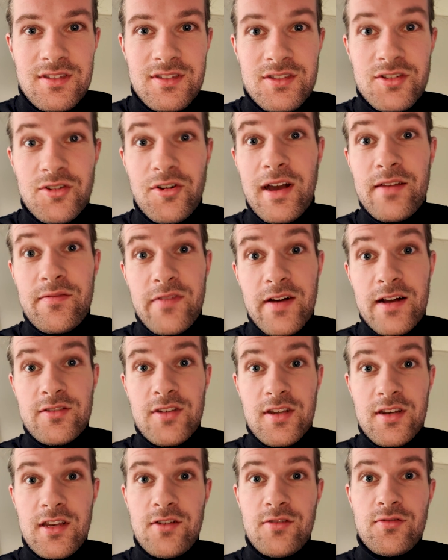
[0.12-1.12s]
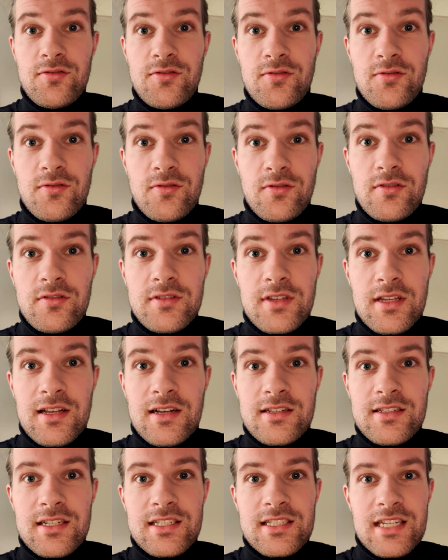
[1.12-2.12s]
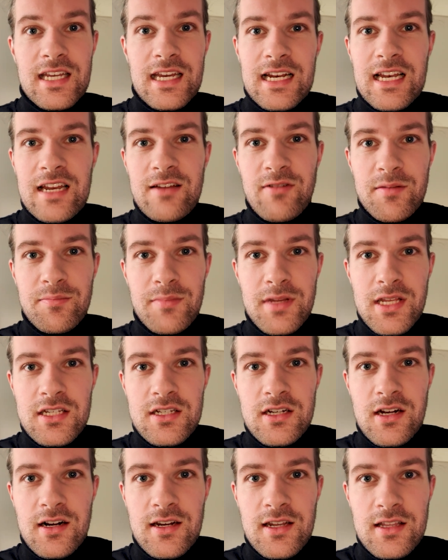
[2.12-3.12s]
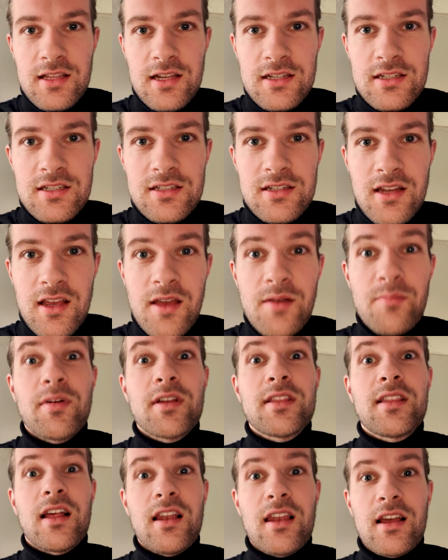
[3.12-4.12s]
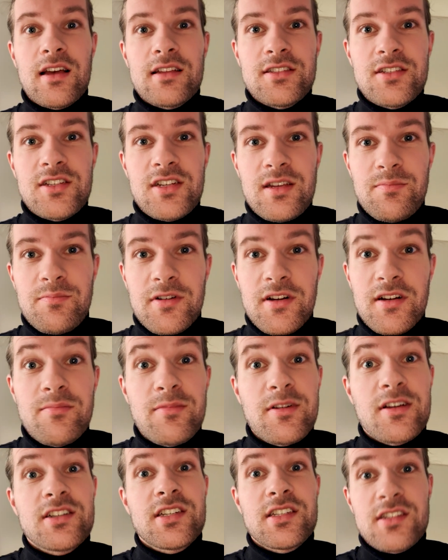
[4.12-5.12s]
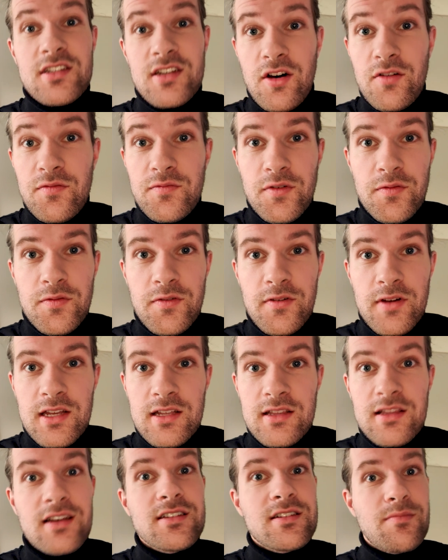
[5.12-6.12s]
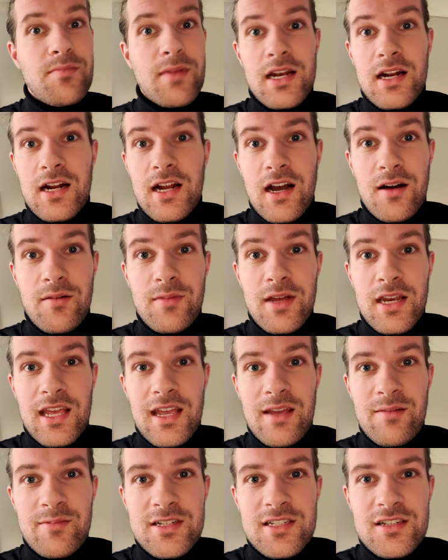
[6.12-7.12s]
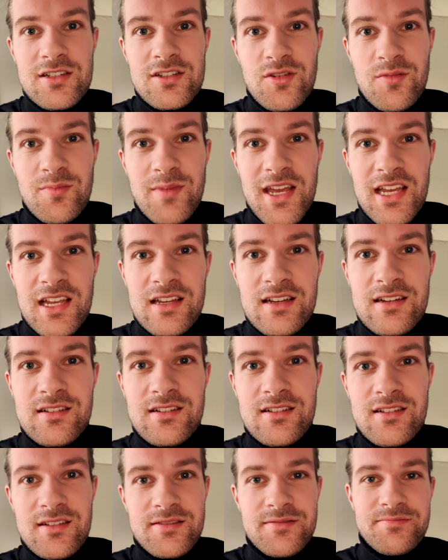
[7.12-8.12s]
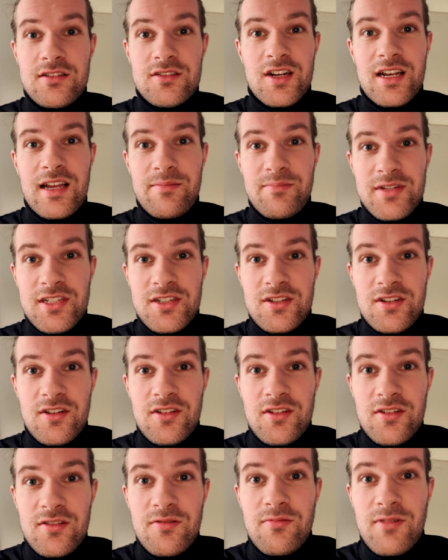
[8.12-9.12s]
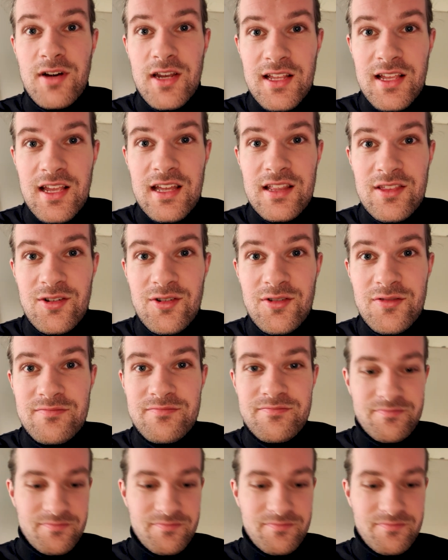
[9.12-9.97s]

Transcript: So I found a new tool that does exactly what MidJourney does, but a lot cheaper because it's all for free. It doesn't matter how many images you make. So let me show you what it can do.